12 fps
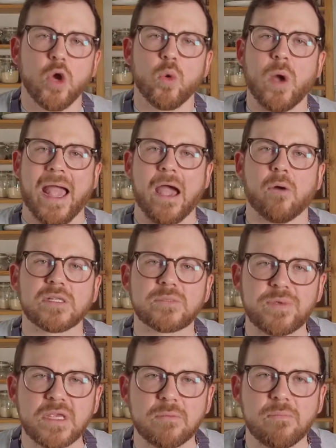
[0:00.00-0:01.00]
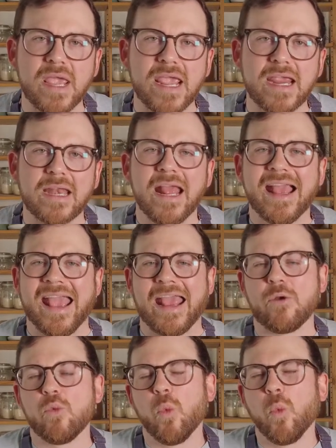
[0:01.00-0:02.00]
how it's being made,
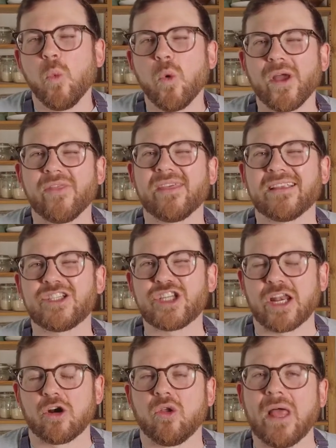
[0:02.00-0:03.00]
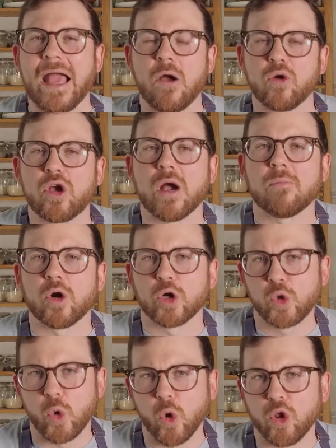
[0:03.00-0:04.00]
and what the general outcome or
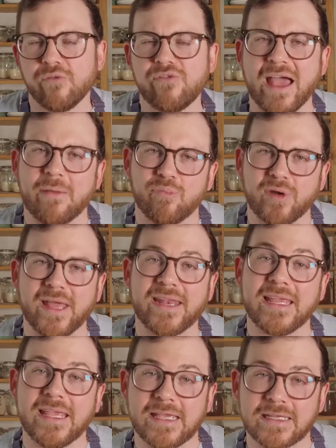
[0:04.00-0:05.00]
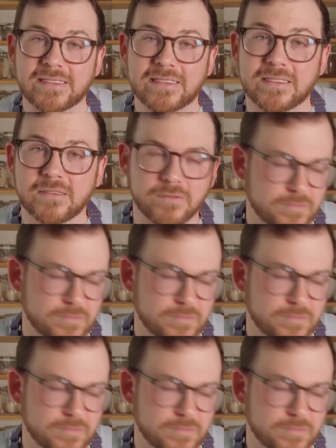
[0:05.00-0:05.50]
goal of that bread is.